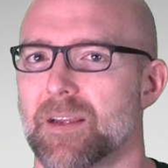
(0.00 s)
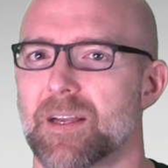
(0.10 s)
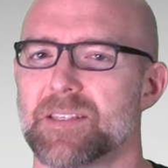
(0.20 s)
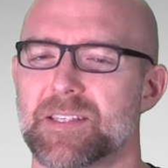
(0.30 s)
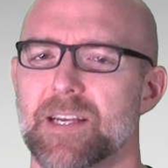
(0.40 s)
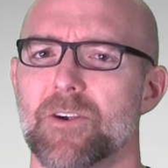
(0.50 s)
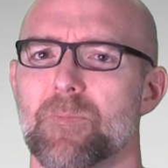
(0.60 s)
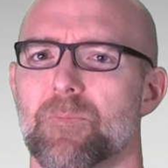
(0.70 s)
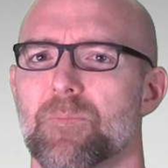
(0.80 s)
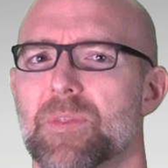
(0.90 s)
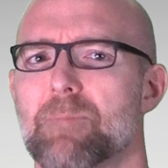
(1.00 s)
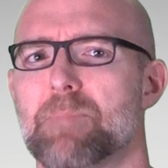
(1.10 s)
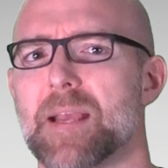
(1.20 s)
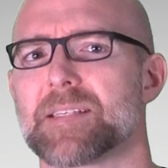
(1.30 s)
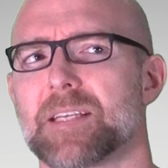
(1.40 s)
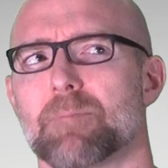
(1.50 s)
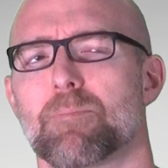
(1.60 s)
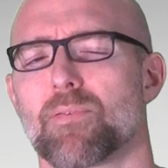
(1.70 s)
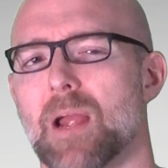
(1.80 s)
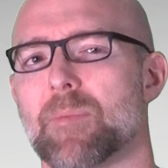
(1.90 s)
Consider the basic
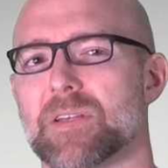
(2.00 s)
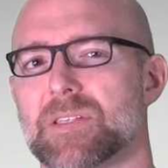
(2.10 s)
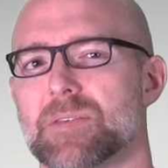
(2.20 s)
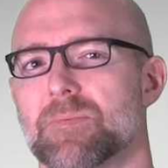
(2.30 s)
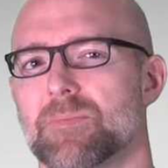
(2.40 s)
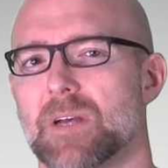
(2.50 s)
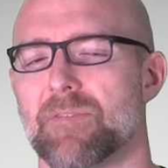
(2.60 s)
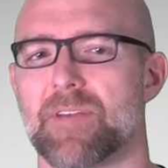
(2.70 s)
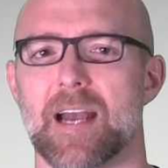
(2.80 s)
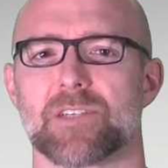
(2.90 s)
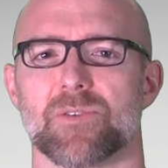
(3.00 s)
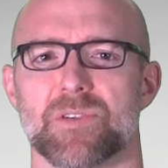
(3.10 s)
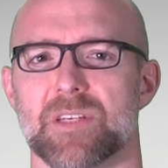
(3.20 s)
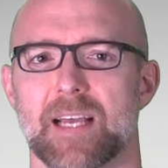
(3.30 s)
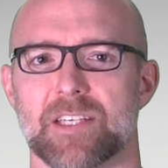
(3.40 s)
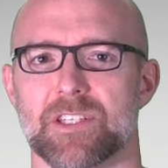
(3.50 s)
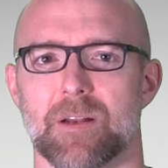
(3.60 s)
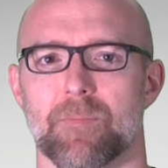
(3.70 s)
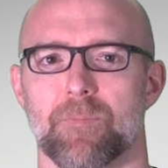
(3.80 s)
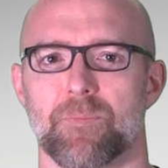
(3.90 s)
premise of natural selection
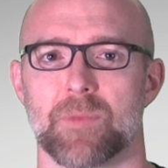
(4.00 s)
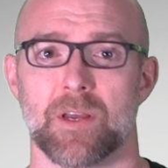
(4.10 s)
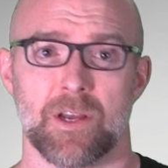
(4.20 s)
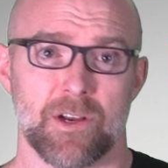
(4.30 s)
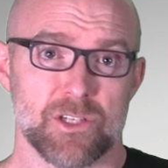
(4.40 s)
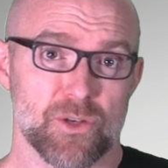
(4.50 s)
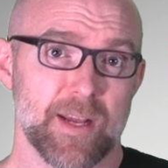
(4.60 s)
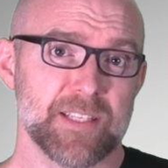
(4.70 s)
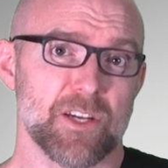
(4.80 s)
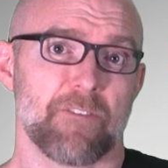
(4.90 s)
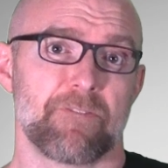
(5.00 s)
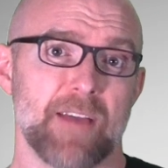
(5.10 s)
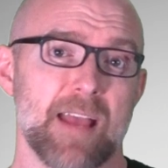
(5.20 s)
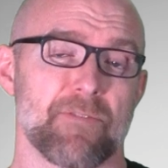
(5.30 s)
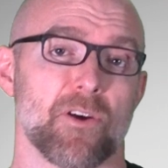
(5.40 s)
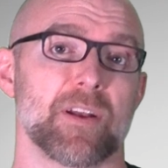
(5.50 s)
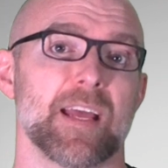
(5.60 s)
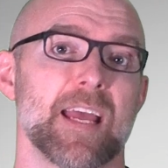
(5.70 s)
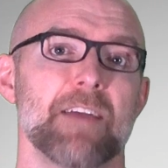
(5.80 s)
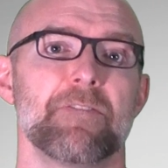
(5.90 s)
traits are favored
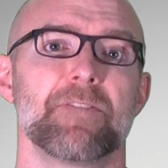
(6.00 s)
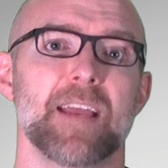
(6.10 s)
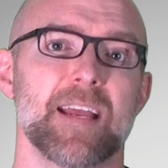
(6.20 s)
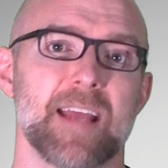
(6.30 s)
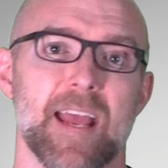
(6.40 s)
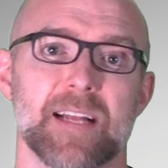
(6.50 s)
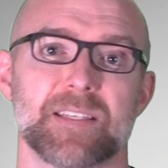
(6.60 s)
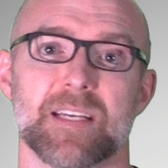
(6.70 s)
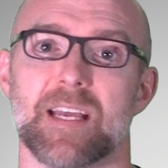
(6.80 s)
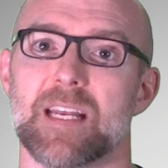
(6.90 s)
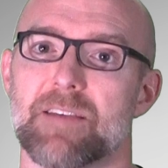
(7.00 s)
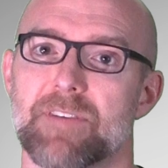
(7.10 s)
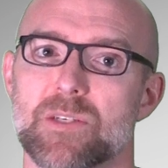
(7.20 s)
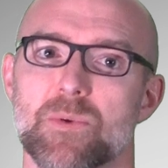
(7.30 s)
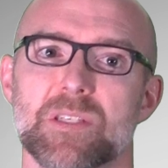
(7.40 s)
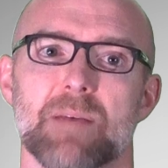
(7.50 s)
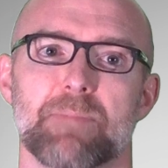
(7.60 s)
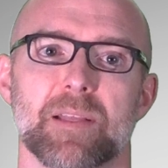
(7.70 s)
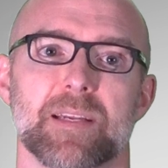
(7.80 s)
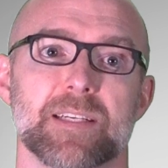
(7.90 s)
if they enhance an individual's
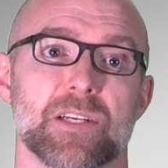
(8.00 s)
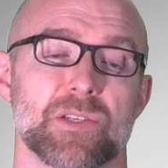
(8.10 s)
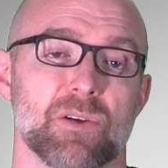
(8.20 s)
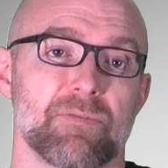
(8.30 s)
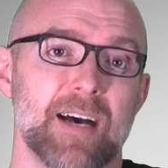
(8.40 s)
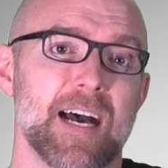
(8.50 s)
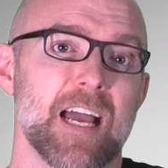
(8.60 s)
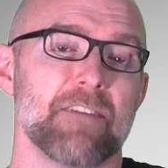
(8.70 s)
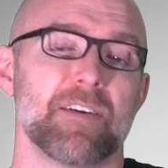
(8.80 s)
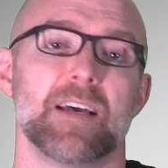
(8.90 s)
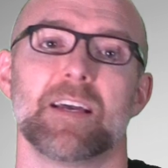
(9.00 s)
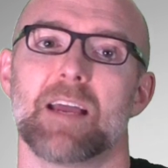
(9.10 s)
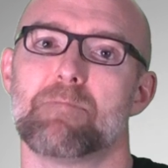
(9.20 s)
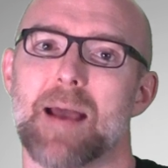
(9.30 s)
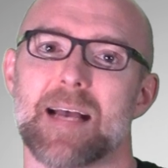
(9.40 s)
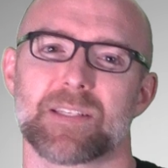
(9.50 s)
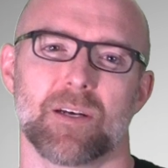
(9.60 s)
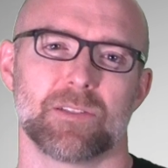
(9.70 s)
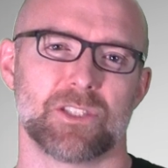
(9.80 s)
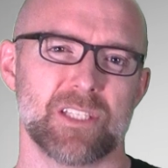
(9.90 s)
ability to survive and pass
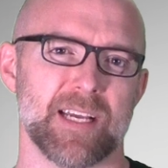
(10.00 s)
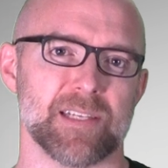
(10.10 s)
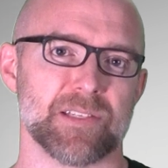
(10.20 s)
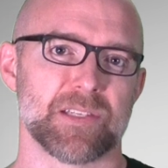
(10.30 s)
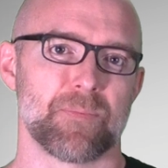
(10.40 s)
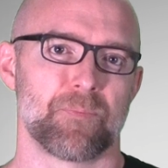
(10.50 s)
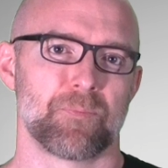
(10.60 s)
on genes.